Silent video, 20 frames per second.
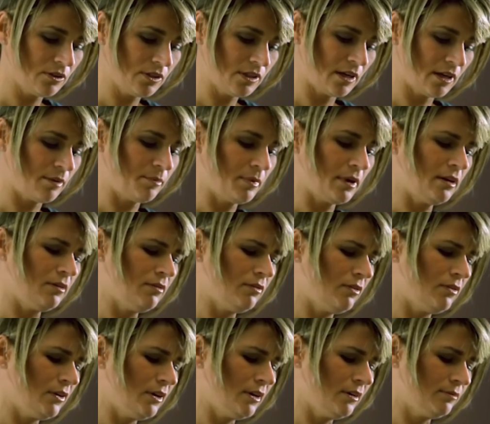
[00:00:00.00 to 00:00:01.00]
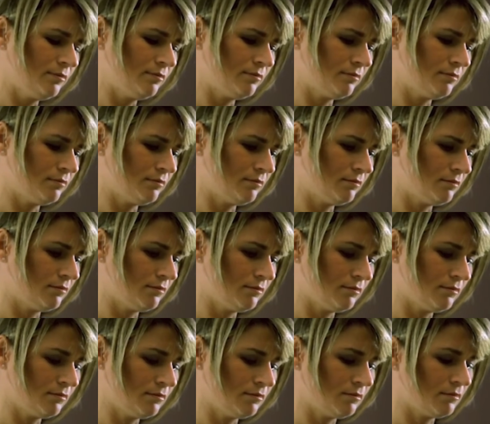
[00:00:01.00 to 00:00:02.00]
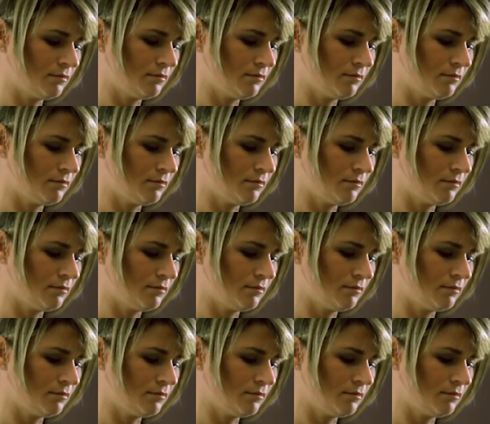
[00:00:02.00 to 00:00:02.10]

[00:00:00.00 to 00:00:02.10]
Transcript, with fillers: dialogue contains words that